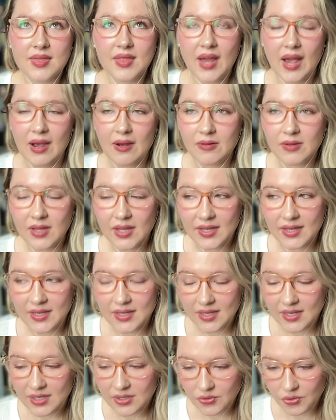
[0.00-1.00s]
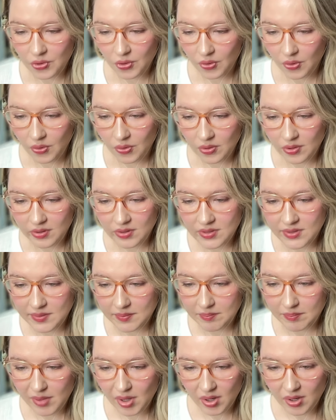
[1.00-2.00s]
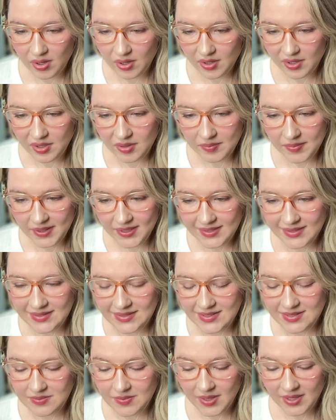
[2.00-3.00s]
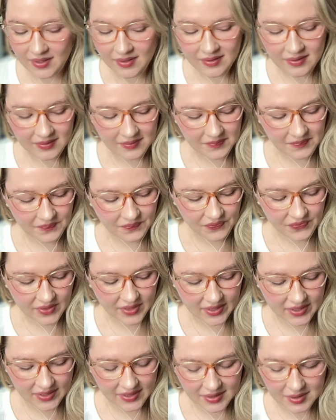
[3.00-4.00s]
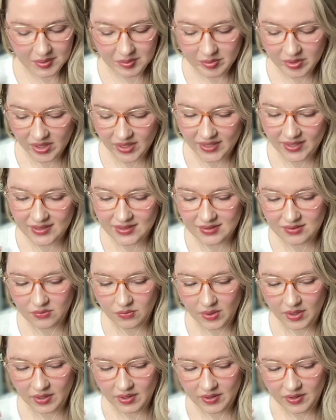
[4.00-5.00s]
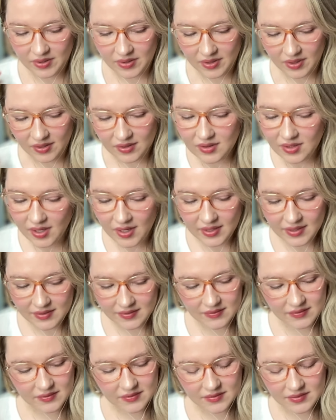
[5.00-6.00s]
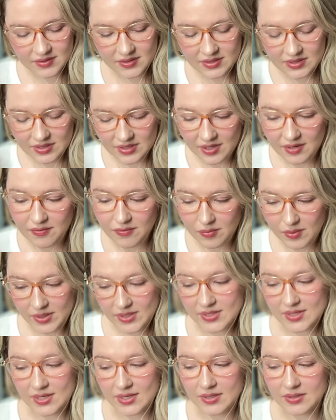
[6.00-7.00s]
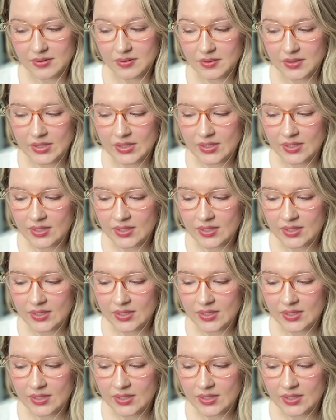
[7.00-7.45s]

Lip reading: how like an old bar might smell, like a place where a lot of stuff went down.